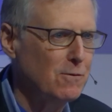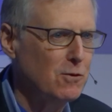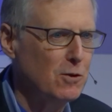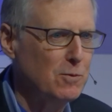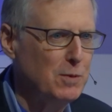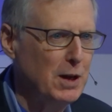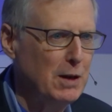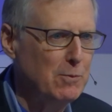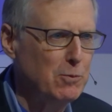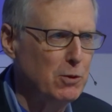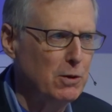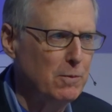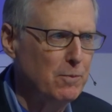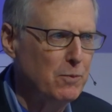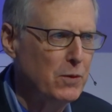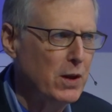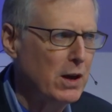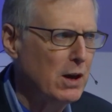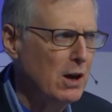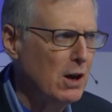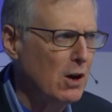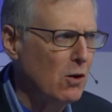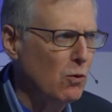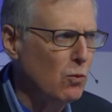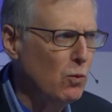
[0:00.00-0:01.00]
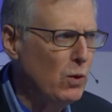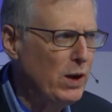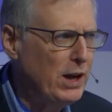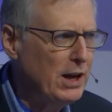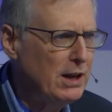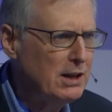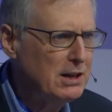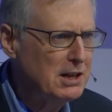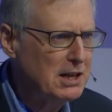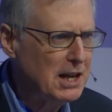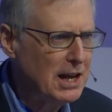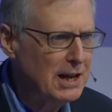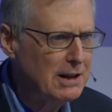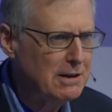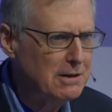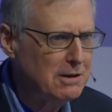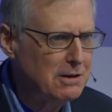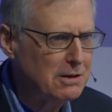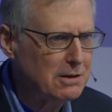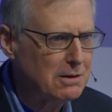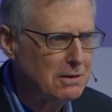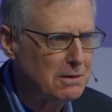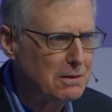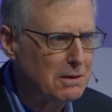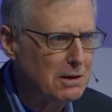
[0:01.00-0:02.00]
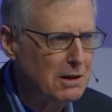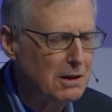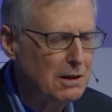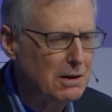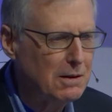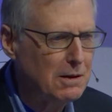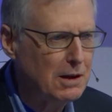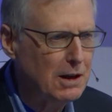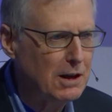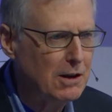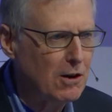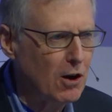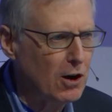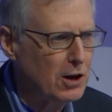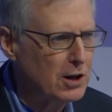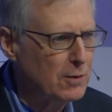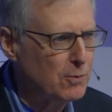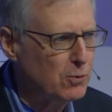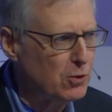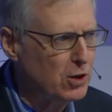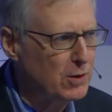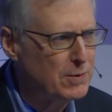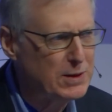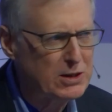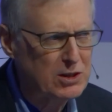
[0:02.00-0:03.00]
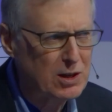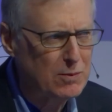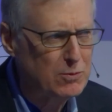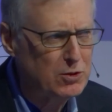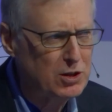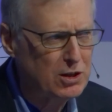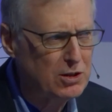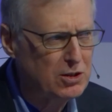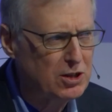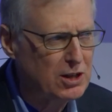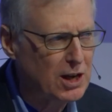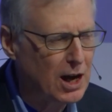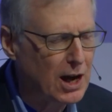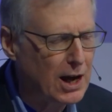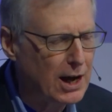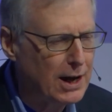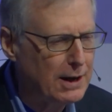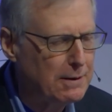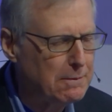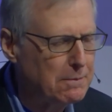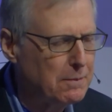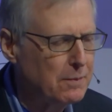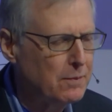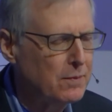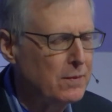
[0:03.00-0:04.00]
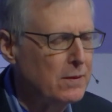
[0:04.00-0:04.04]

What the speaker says: people. We tend, in our deployments, MCCI